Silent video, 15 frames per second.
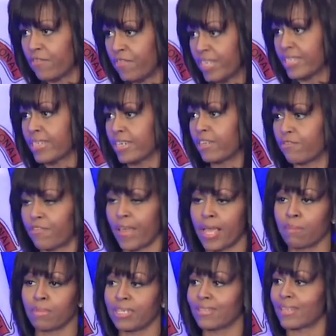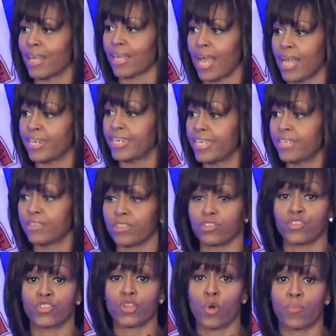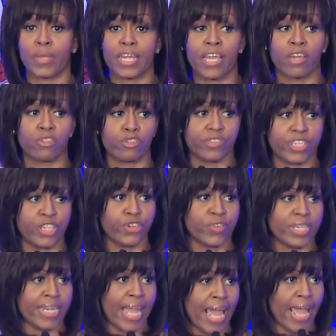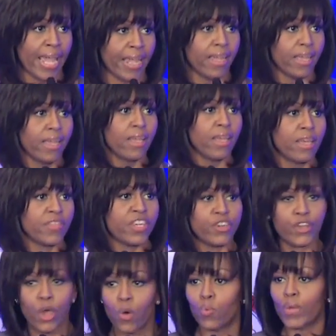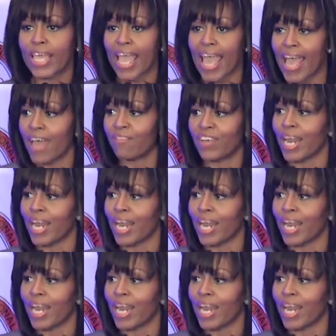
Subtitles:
visited families like Hadia's and so many others here today, then don't we have an